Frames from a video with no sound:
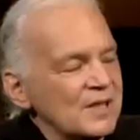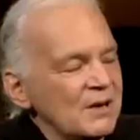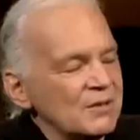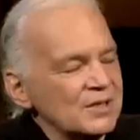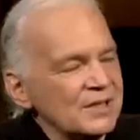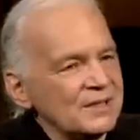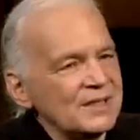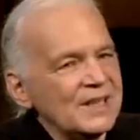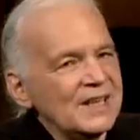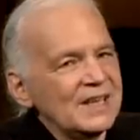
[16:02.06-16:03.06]
That was
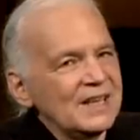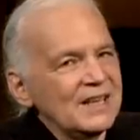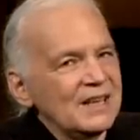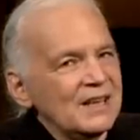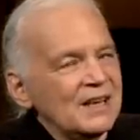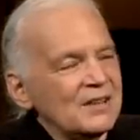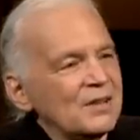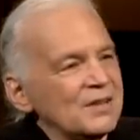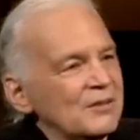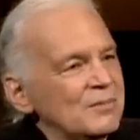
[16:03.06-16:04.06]
I
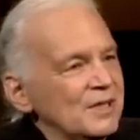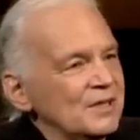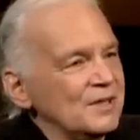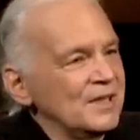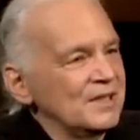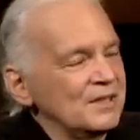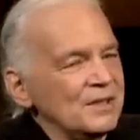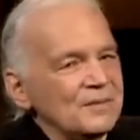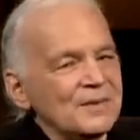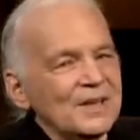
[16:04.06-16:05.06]
thought that would be a good thing to
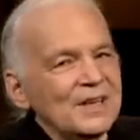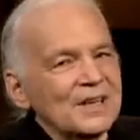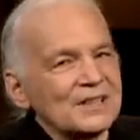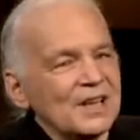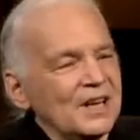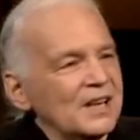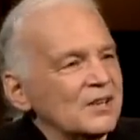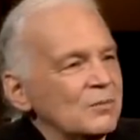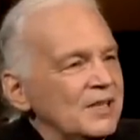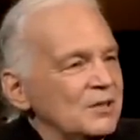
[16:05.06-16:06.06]
do, because I
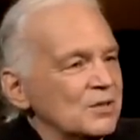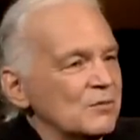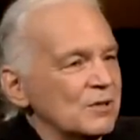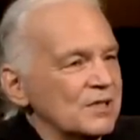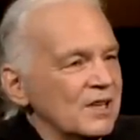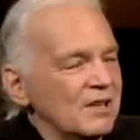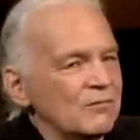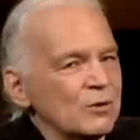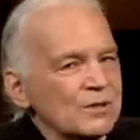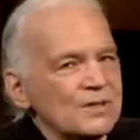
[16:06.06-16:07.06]
liked the way he used words. I
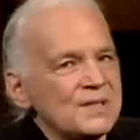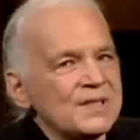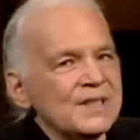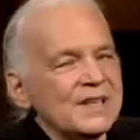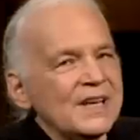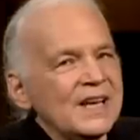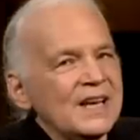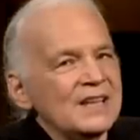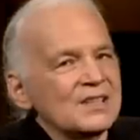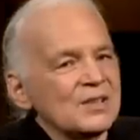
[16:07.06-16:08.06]
love words.
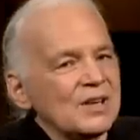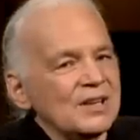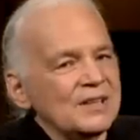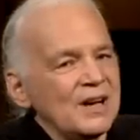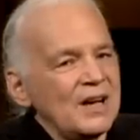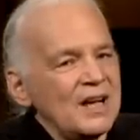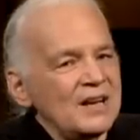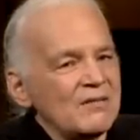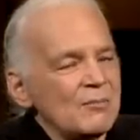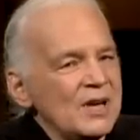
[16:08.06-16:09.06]
And so I
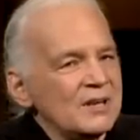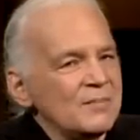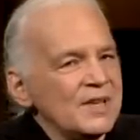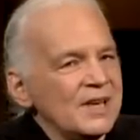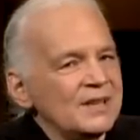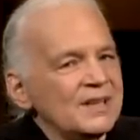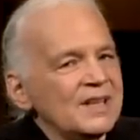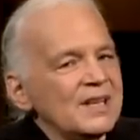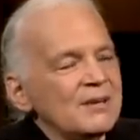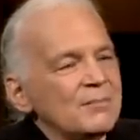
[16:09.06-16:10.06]
never met him then,
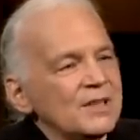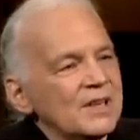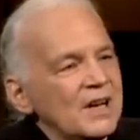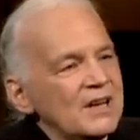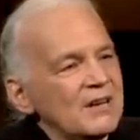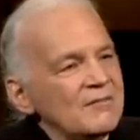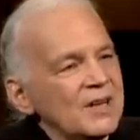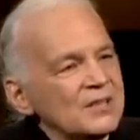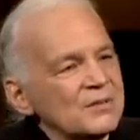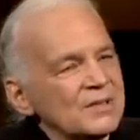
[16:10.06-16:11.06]
but
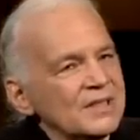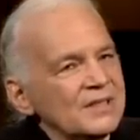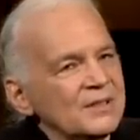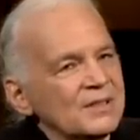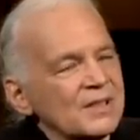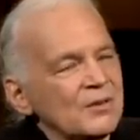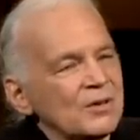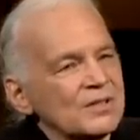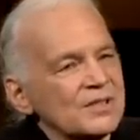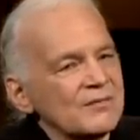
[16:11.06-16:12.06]
eventually, during the
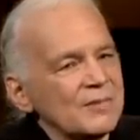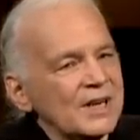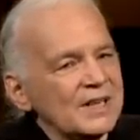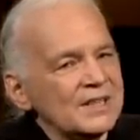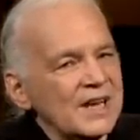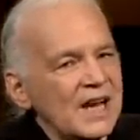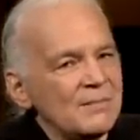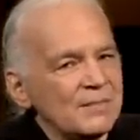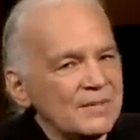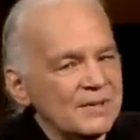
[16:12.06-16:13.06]
course of my
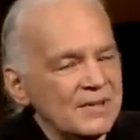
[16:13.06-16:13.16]
time,